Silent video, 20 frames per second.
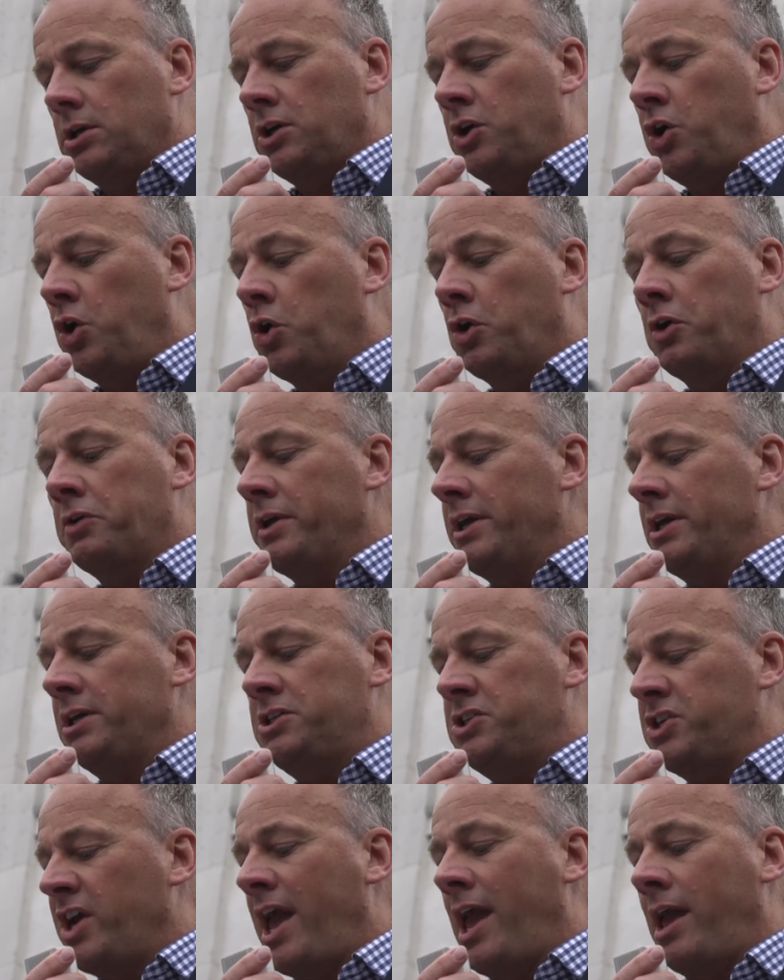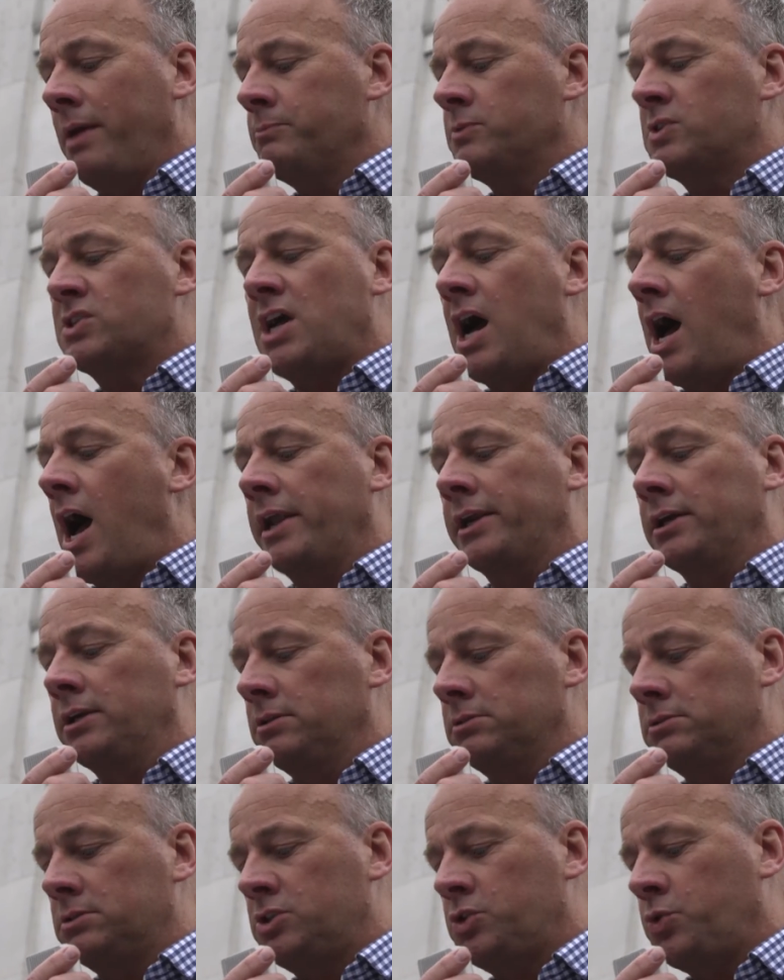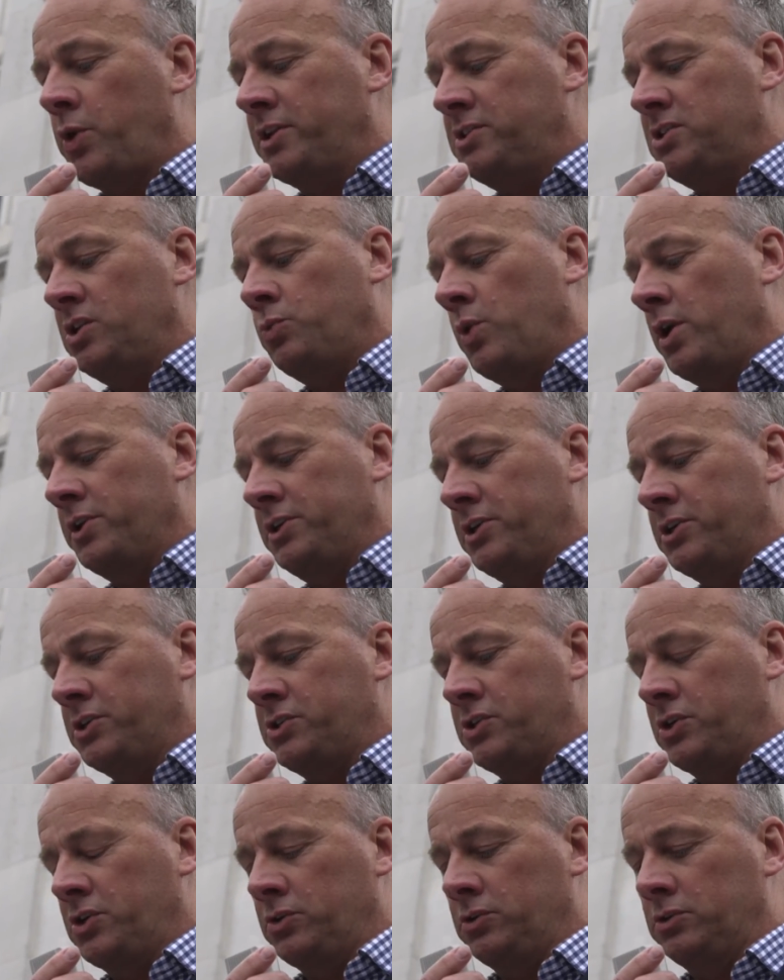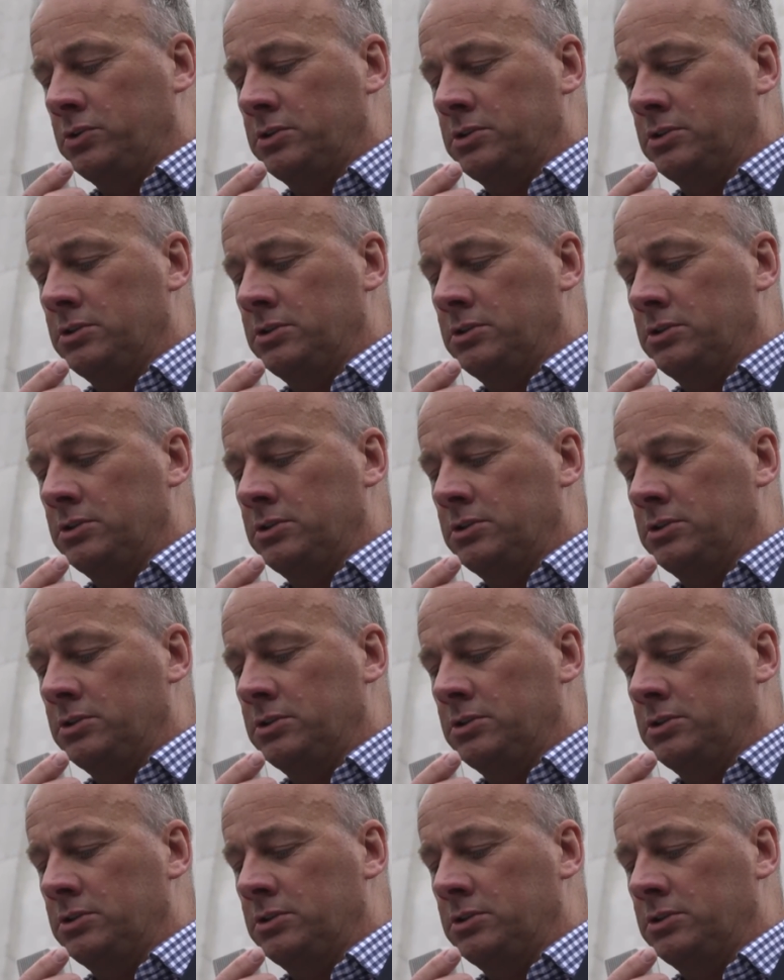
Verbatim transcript: Corey James Connell, 21 years old,